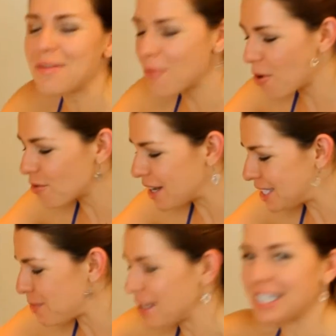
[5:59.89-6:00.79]
more
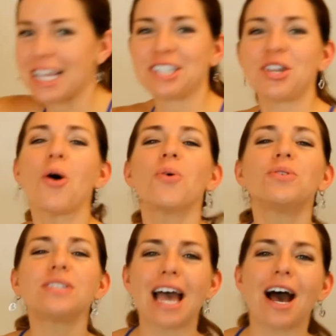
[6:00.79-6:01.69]
recipes. That
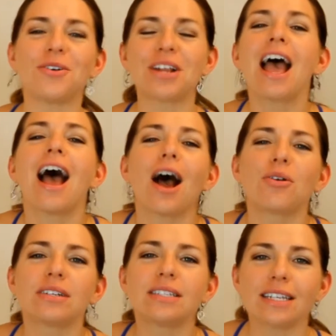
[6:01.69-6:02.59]
totals out
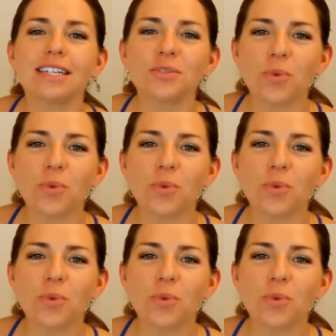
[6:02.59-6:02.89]
our 6